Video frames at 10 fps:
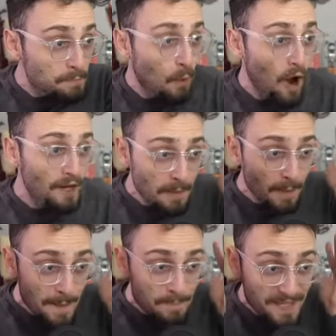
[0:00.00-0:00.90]
pawn in
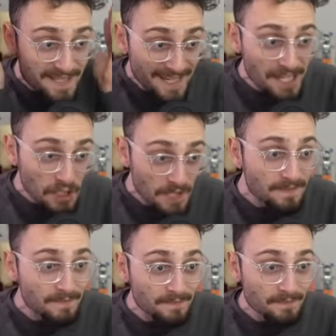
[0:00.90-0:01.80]
my
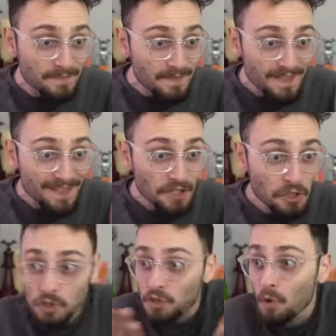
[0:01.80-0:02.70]
position.
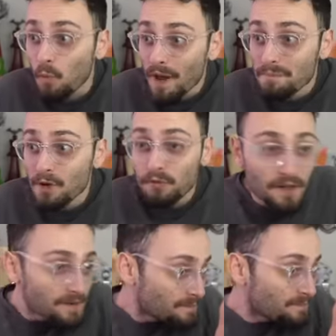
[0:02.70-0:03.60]
Just a
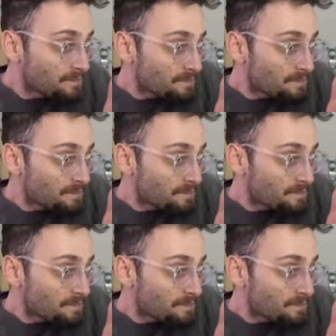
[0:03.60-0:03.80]
one-mover.